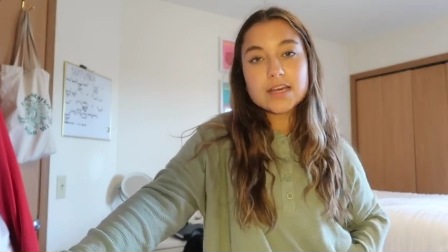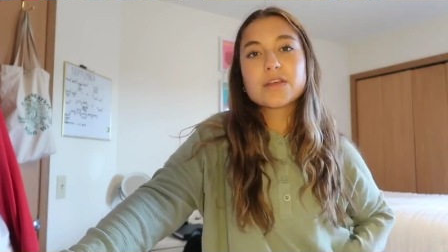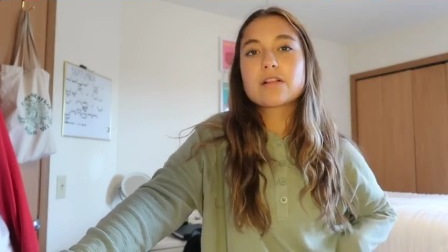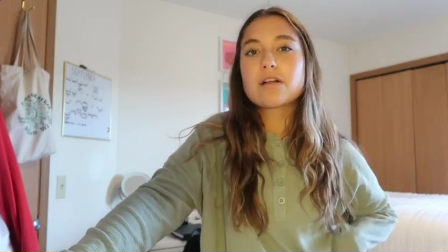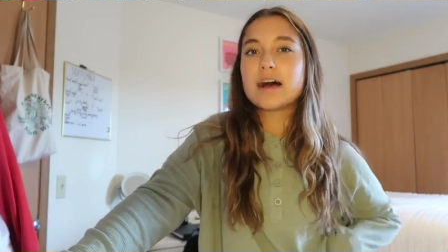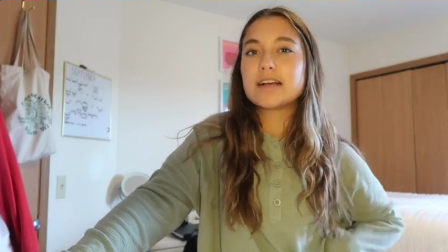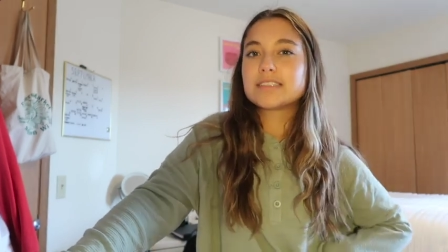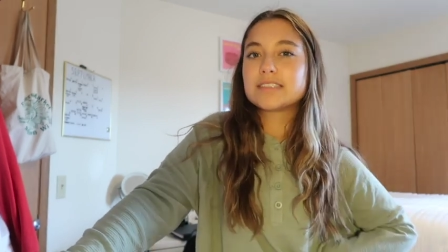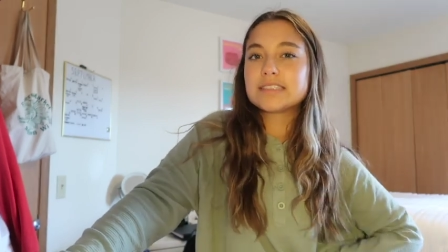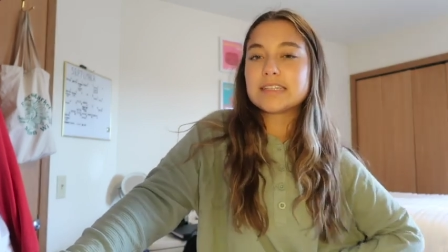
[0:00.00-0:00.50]
The
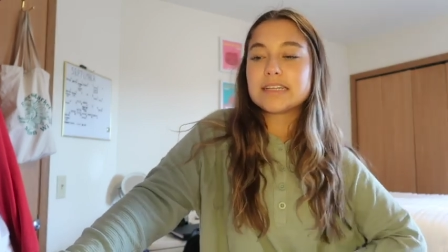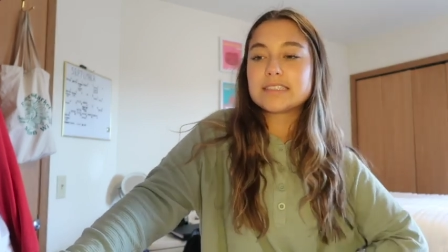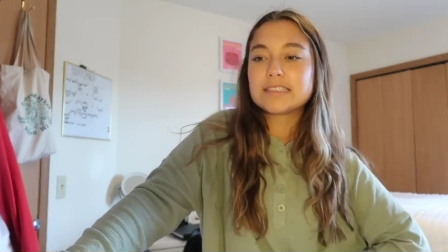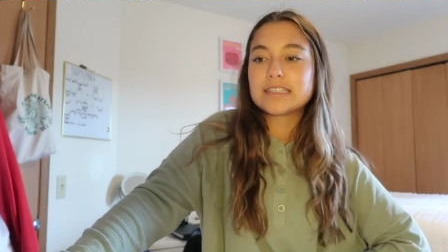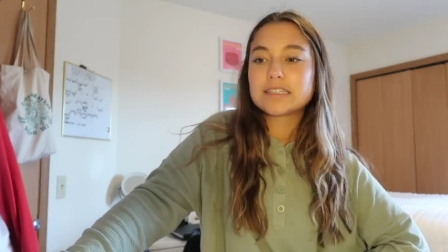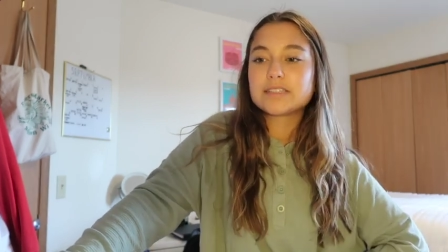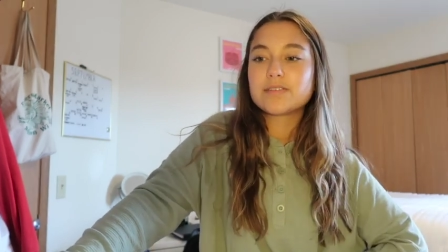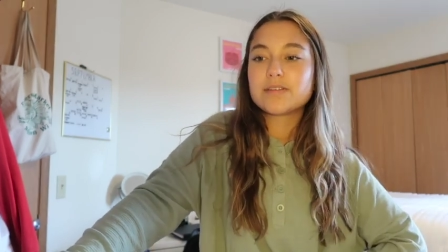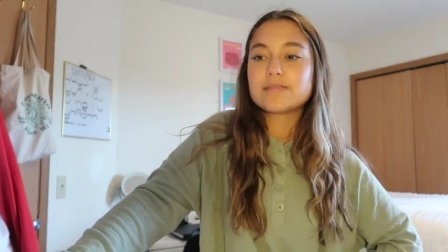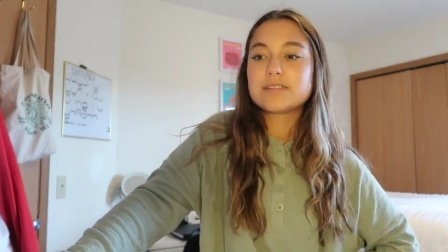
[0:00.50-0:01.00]
class is at
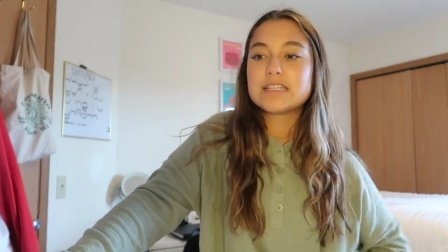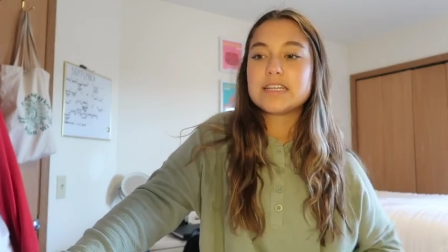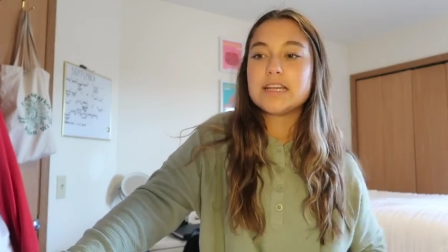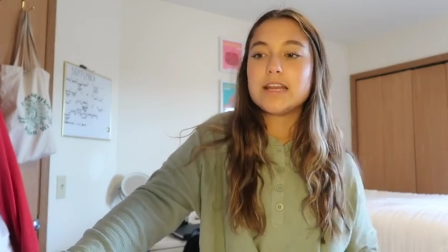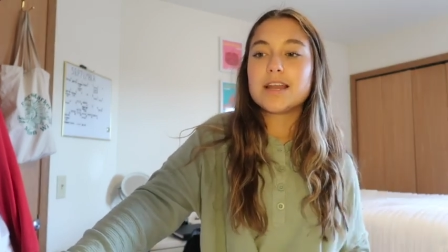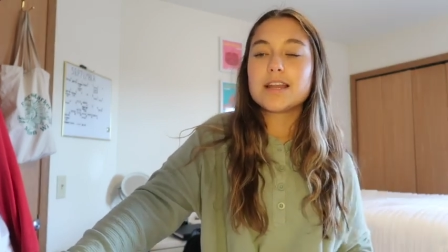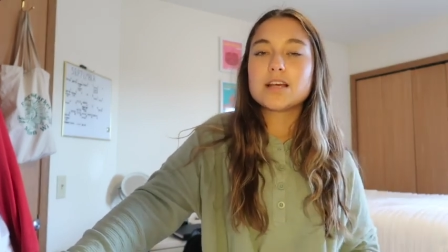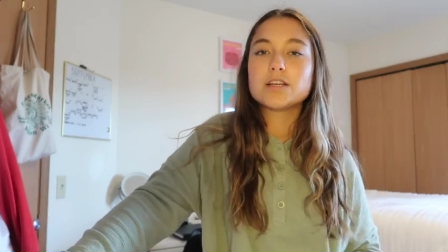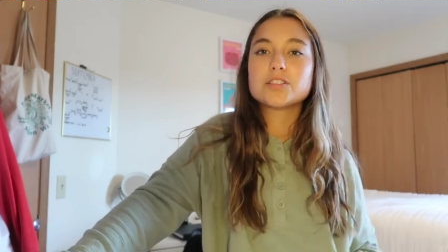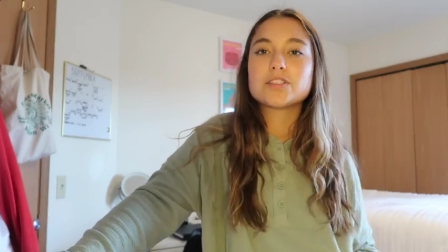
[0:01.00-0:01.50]

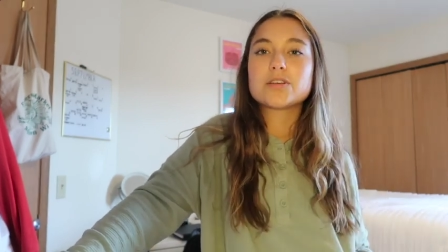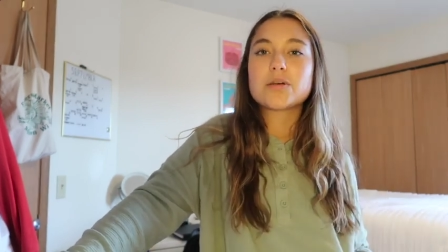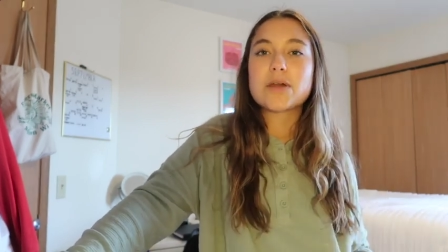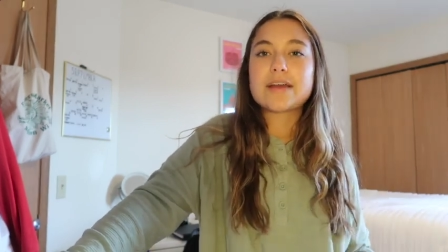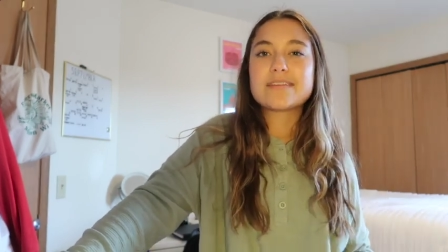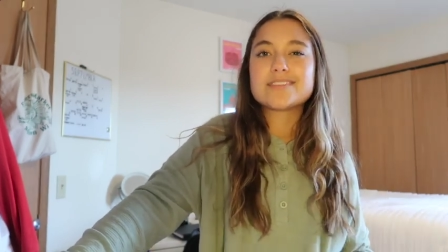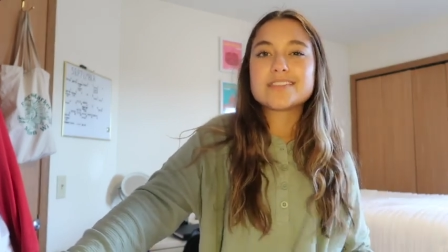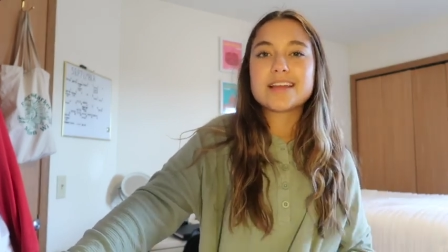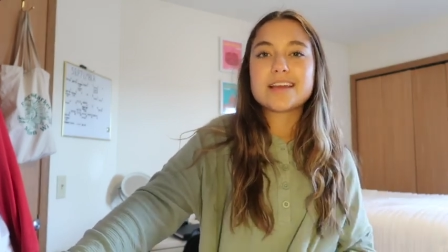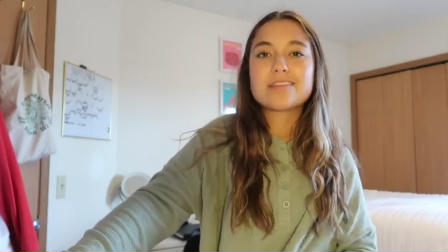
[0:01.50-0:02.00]
6.15 so I
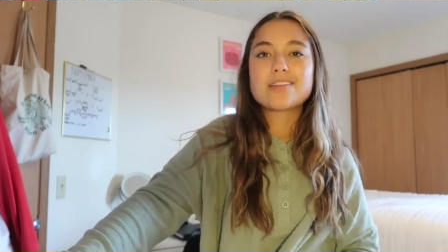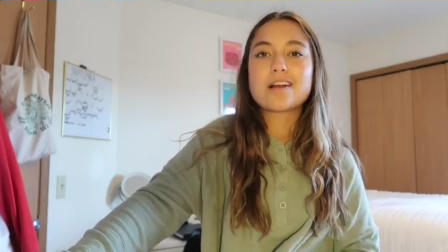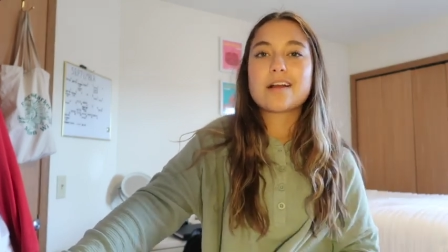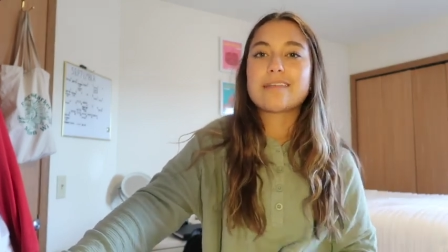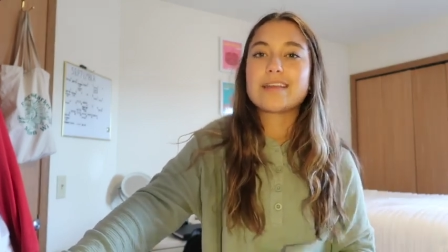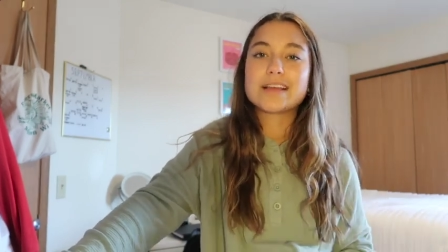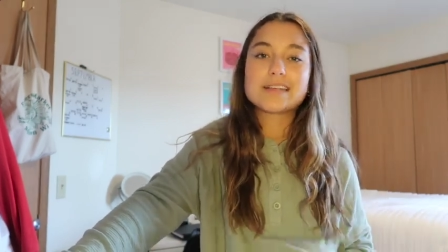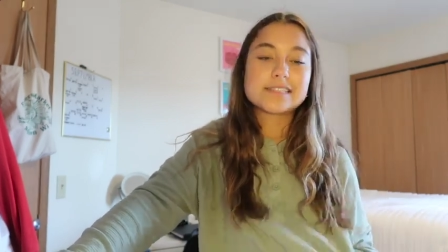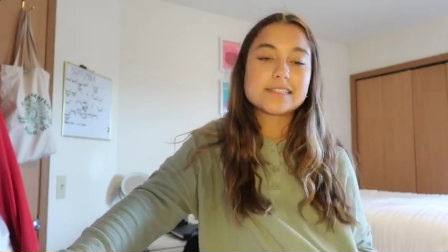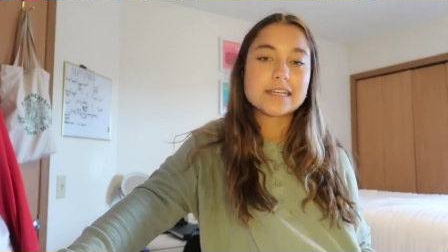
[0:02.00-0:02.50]
have to get there at
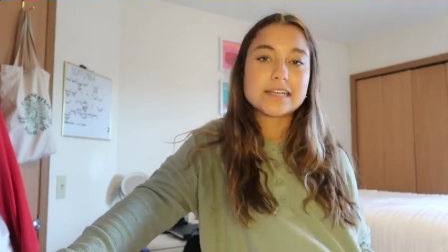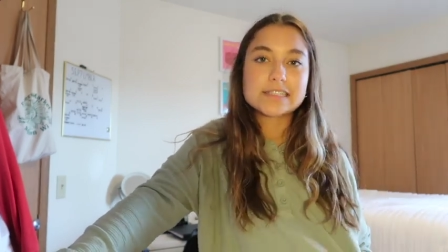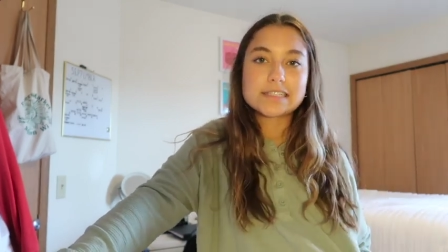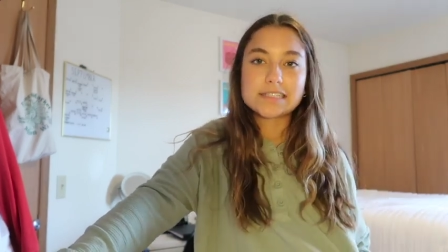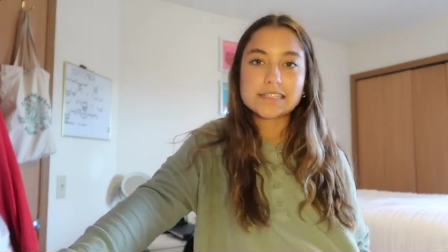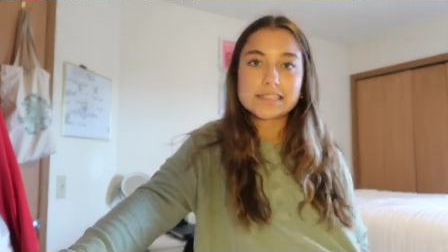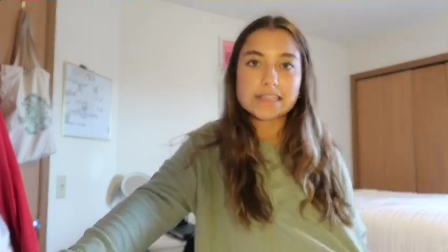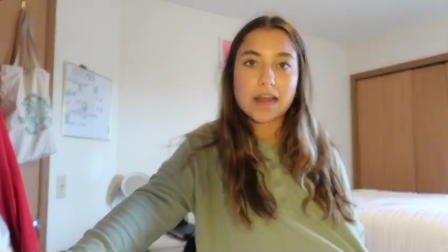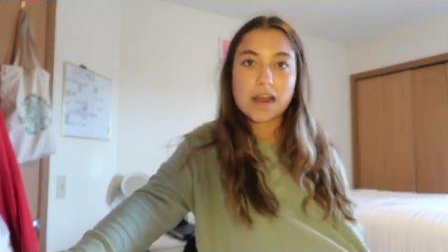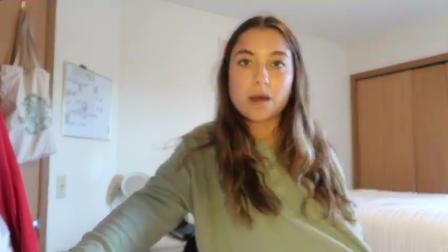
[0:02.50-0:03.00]
like 6
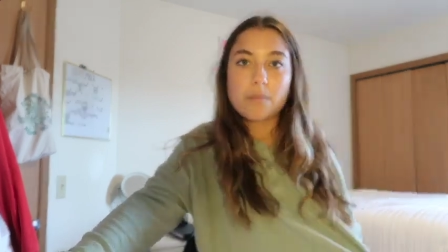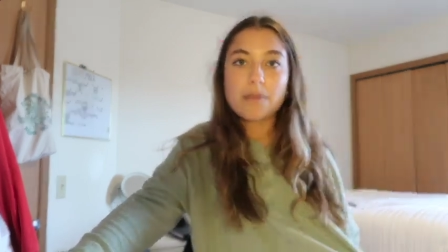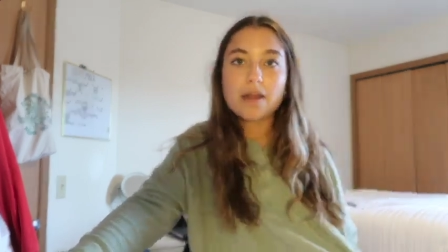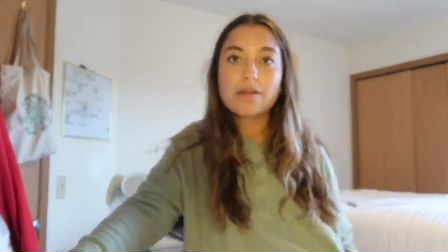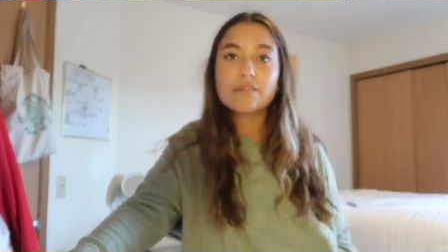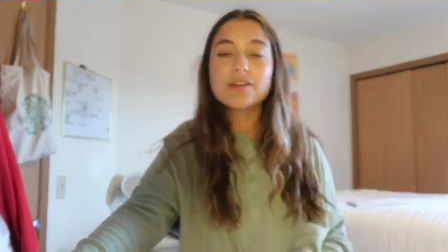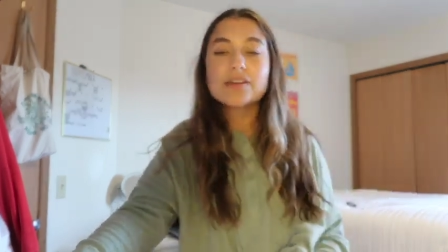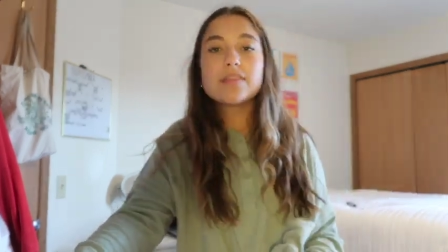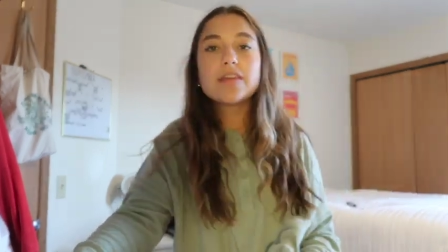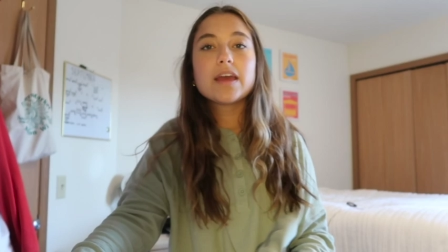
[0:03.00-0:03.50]
to set up and
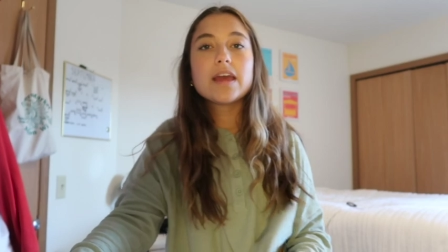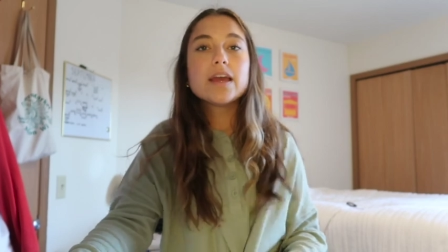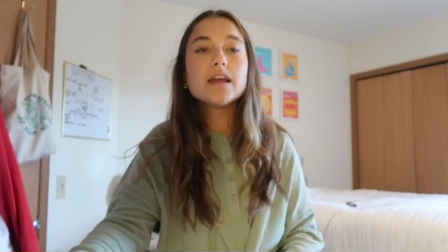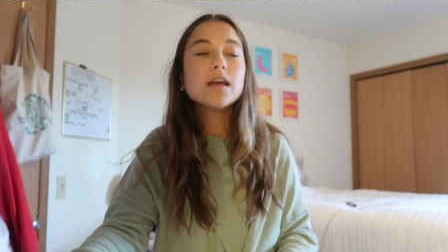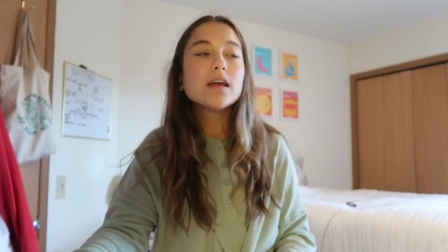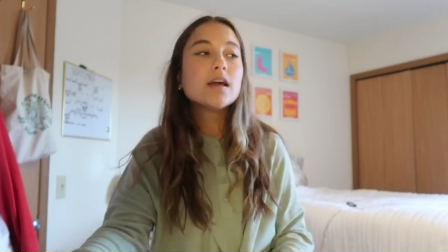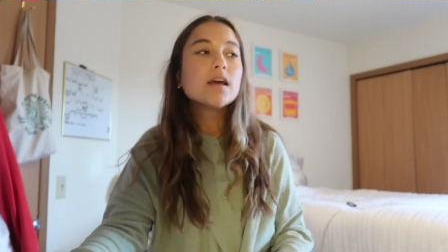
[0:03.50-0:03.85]
everything.